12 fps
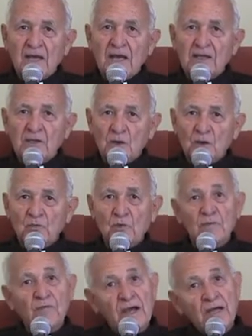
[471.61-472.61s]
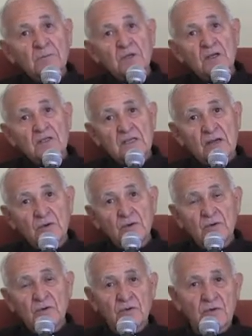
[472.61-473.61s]
I know for a fact because I
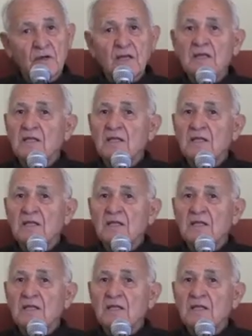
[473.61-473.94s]
heard her.